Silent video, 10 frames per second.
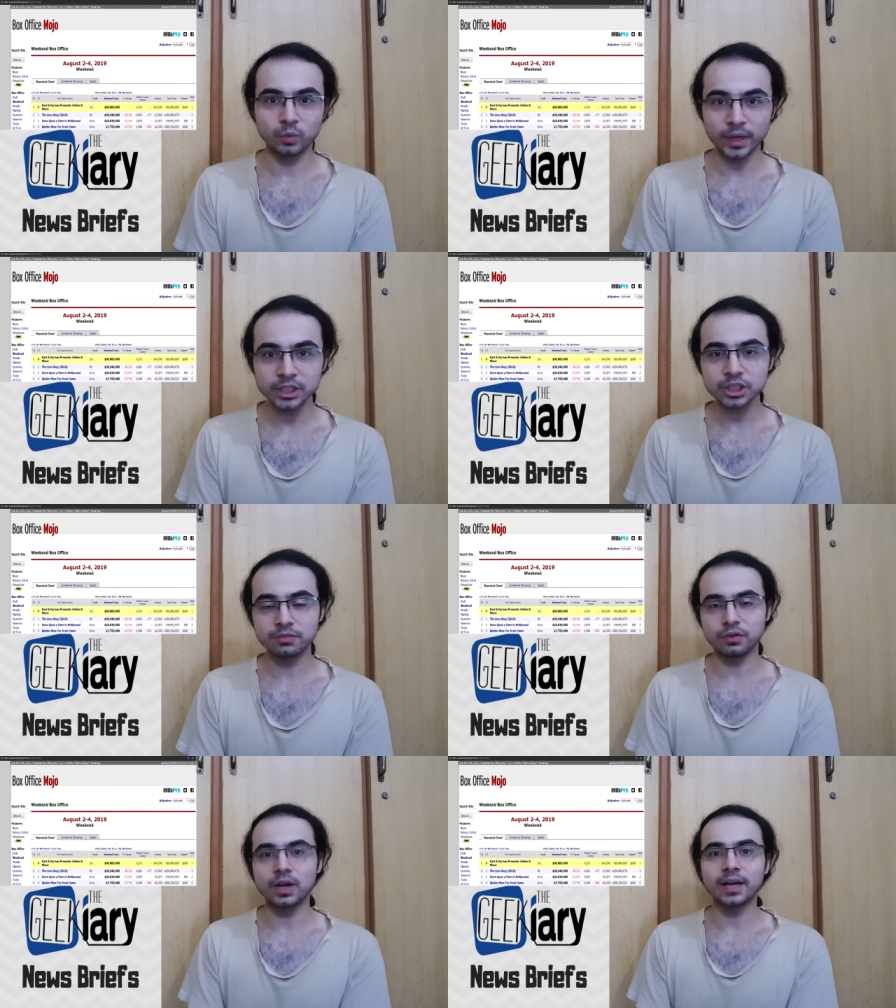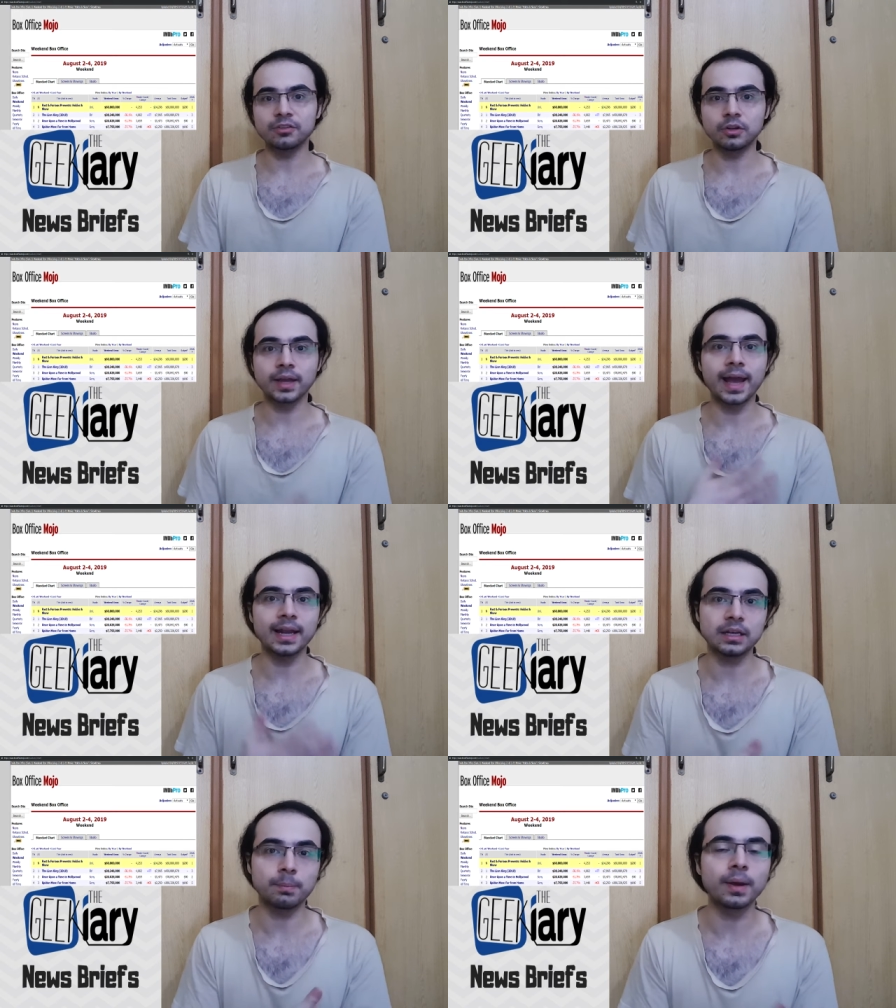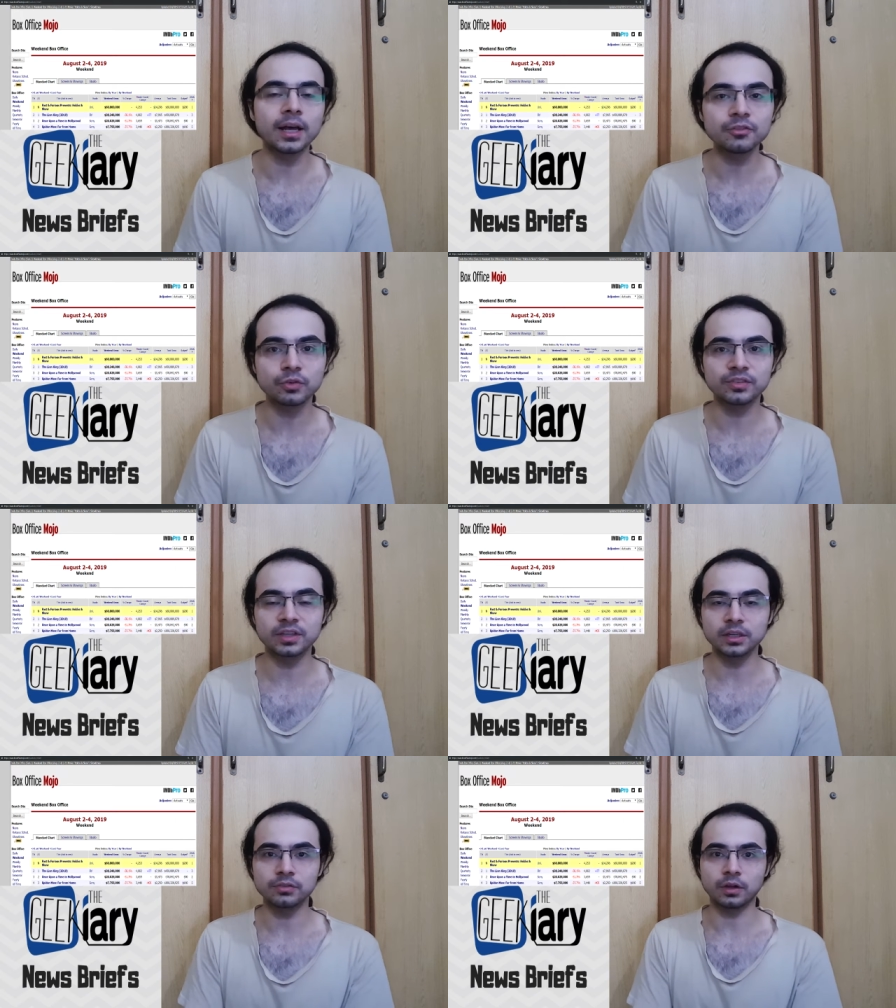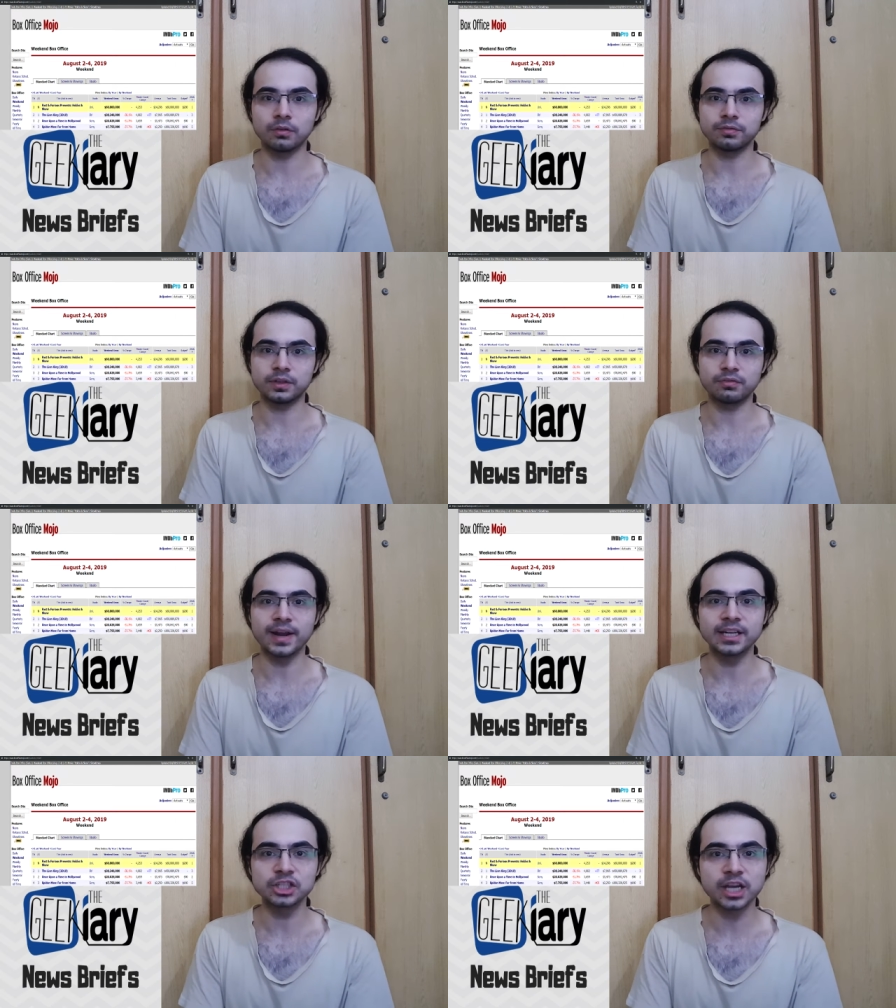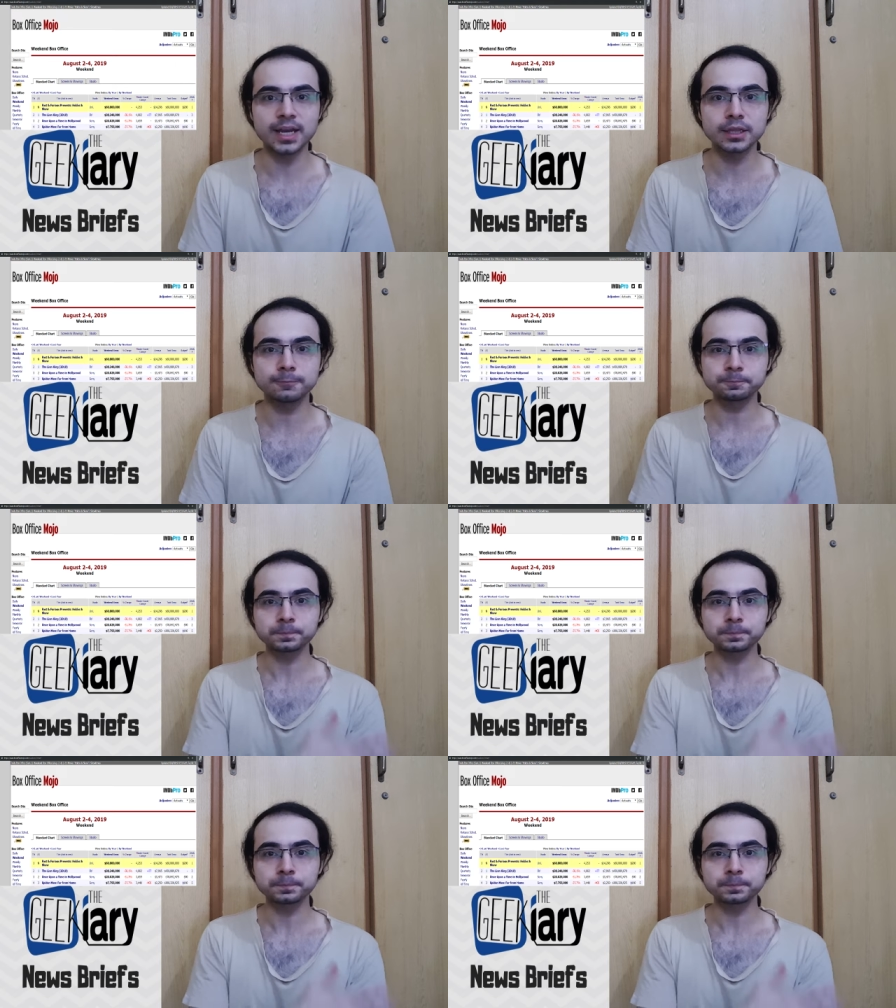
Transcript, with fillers: which, if you guys look at the past results of the franchise,